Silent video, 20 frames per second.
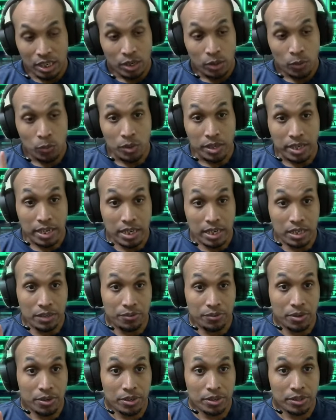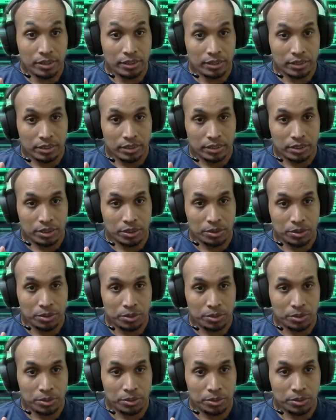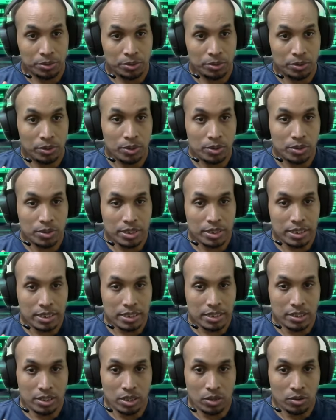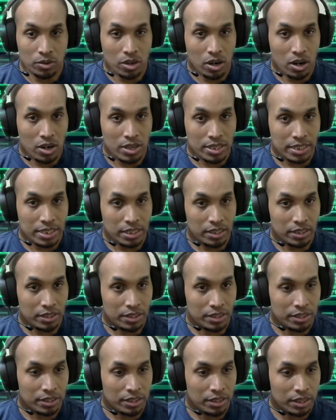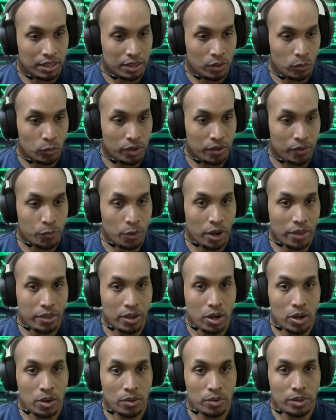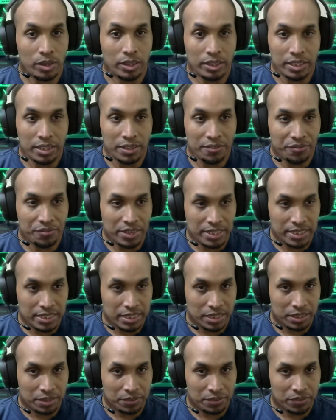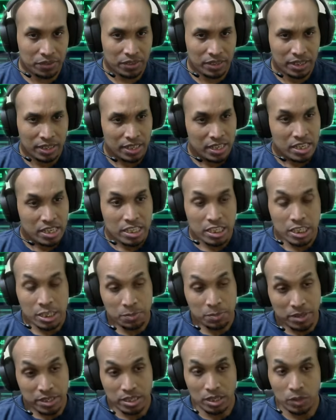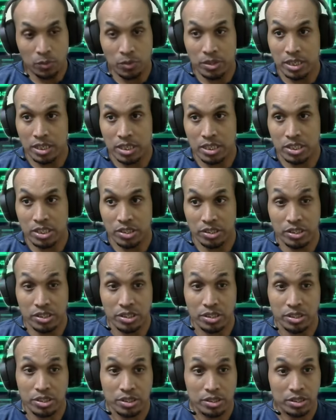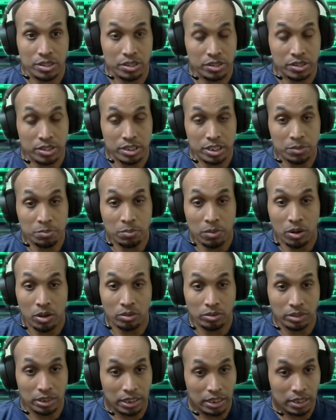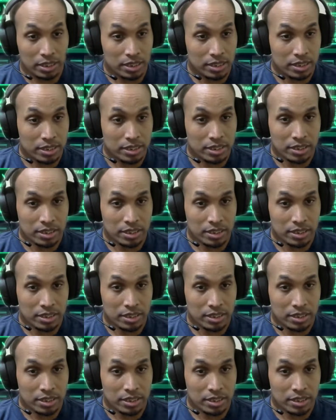we can't afford it to lose these slow cards here. We'd rather go on the offensive, especially when it's such a small lead.